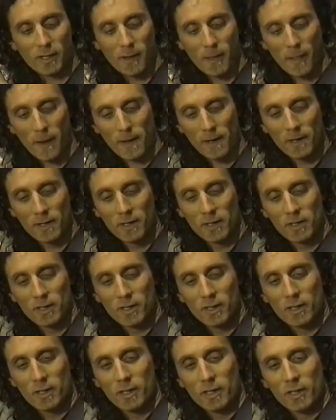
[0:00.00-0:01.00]
If you're
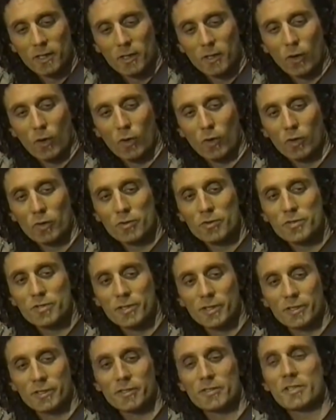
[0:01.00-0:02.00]
familiar with American
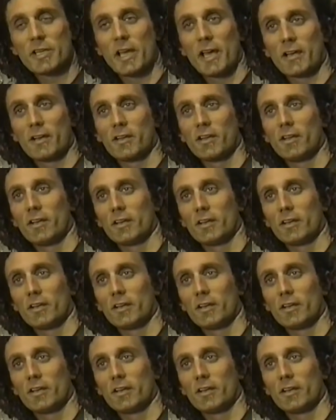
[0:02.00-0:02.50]
fashion, you know how